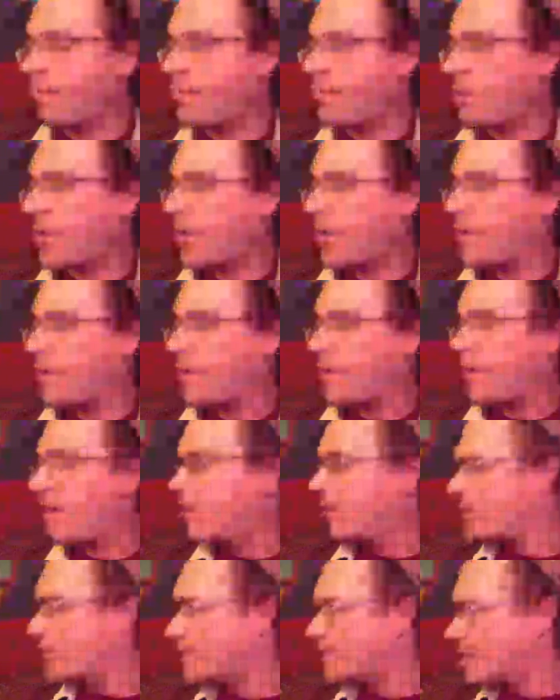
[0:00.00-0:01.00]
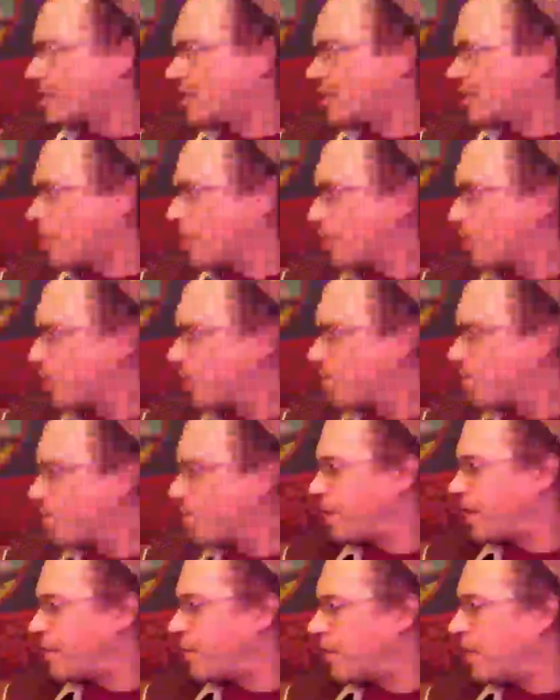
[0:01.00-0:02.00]
Blade Runner is its own.
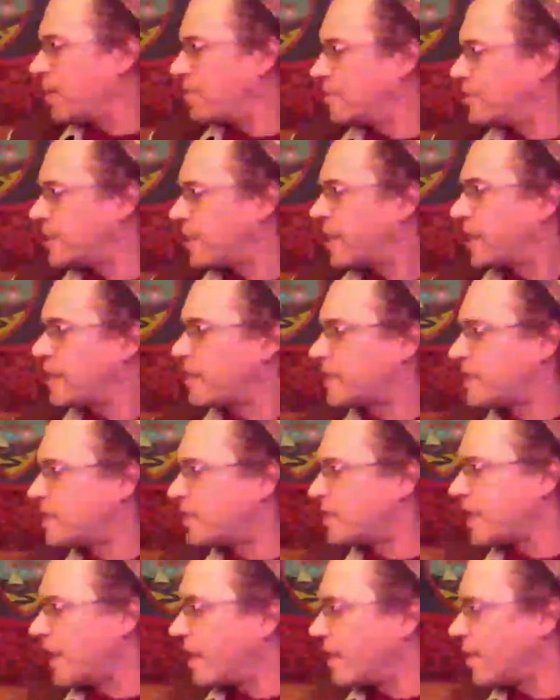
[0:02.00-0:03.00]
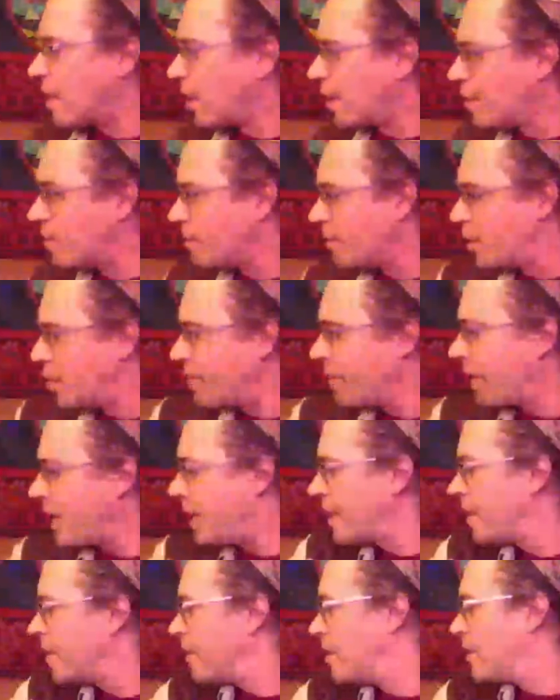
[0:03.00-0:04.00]
Blade Runner is like a standalone
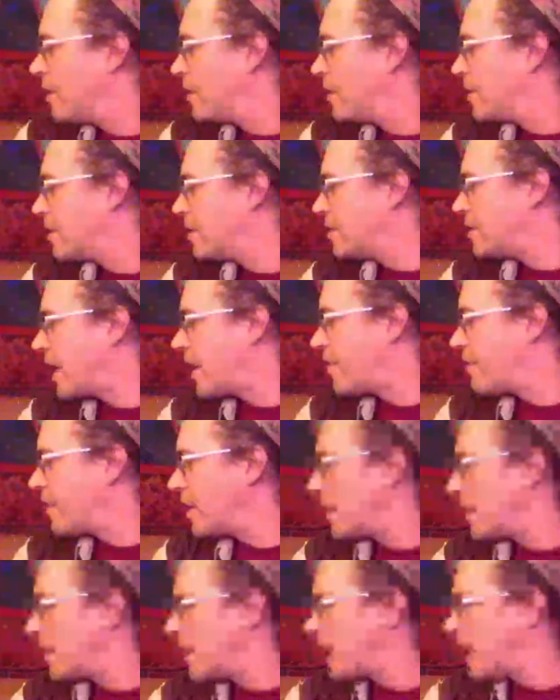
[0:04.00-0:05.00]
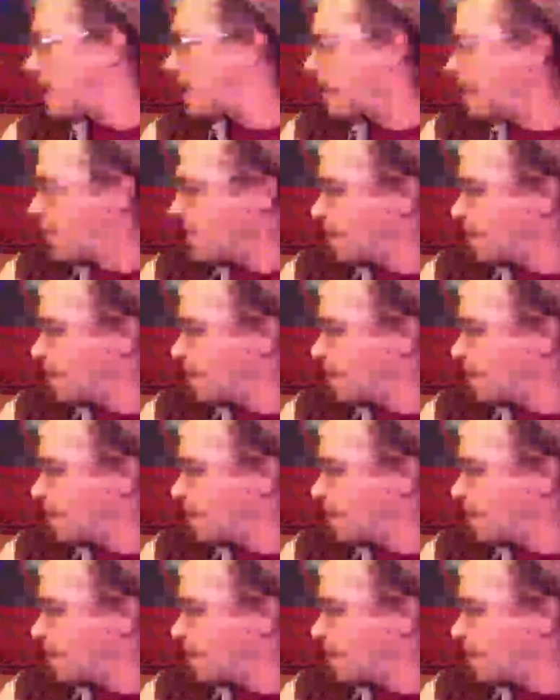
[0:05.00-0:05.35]
movie, definitely.